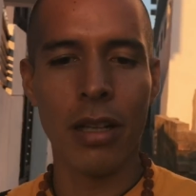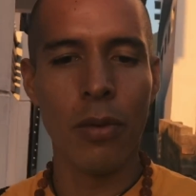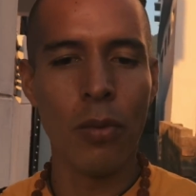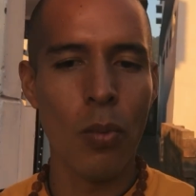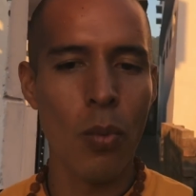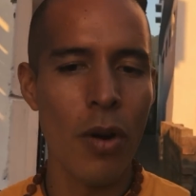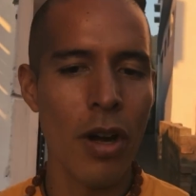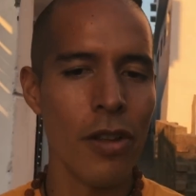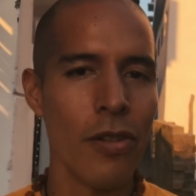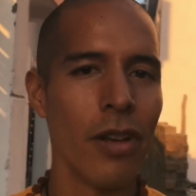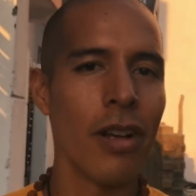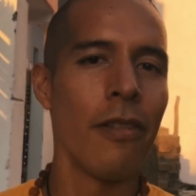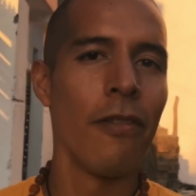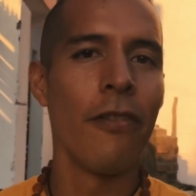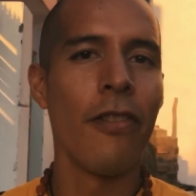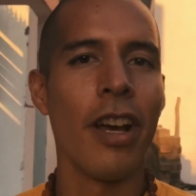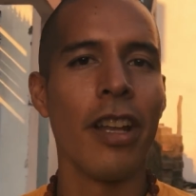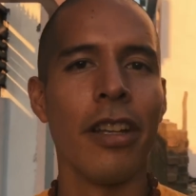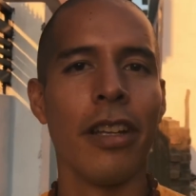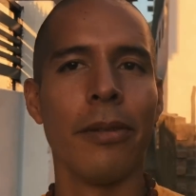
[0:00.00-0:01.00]
and where you
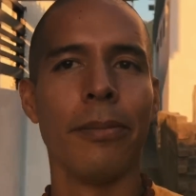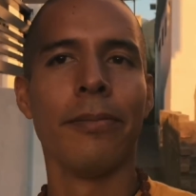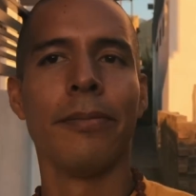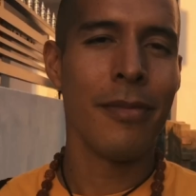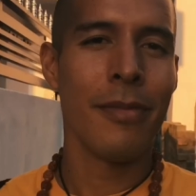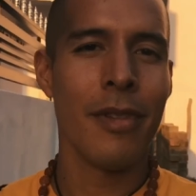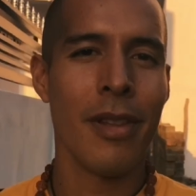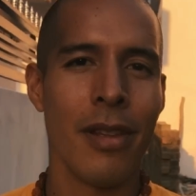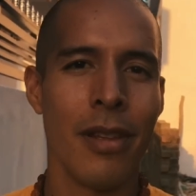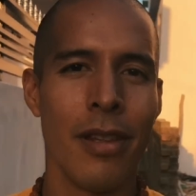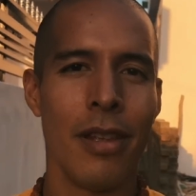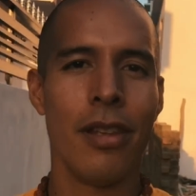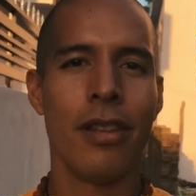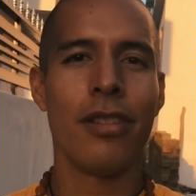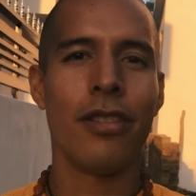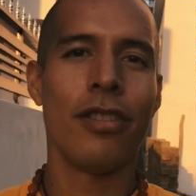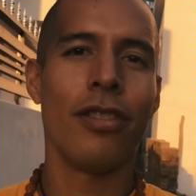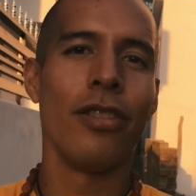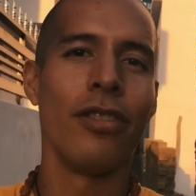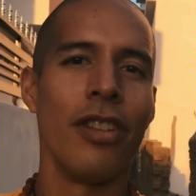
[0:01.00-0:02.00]
can find him.
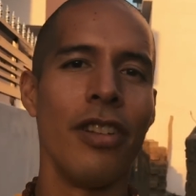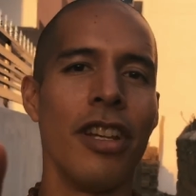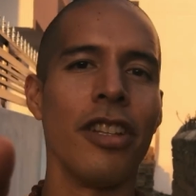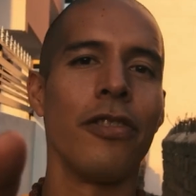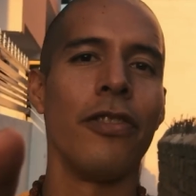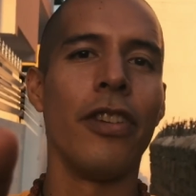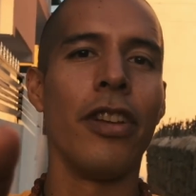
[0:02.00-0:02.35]
See you in the next